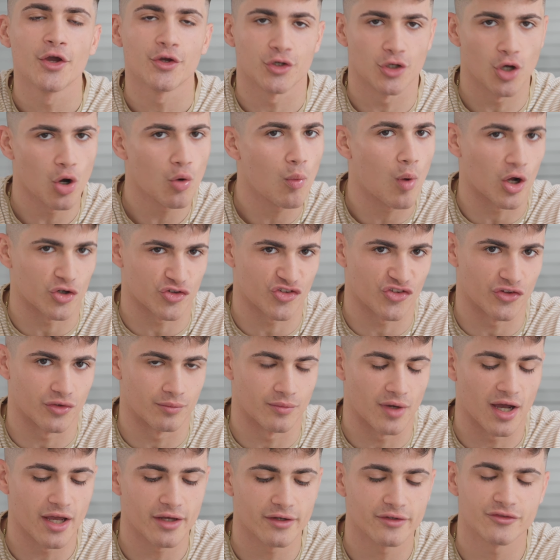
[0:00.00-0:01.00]
Go watch
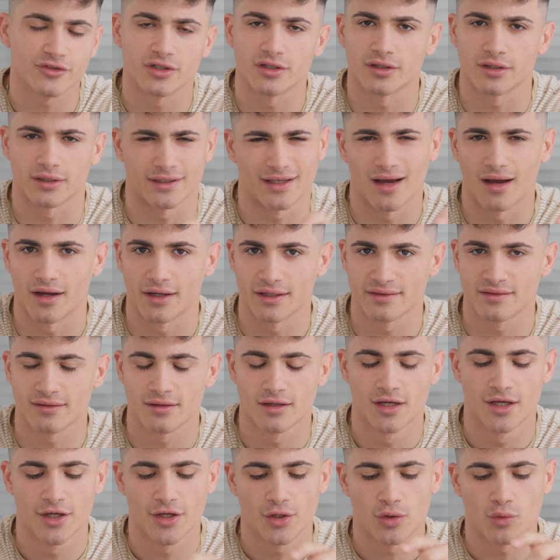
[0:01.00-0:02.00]
them. I have a guide
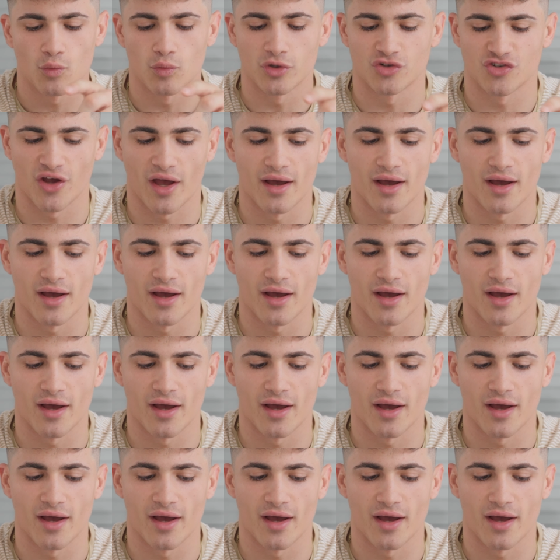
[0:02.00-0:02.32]
which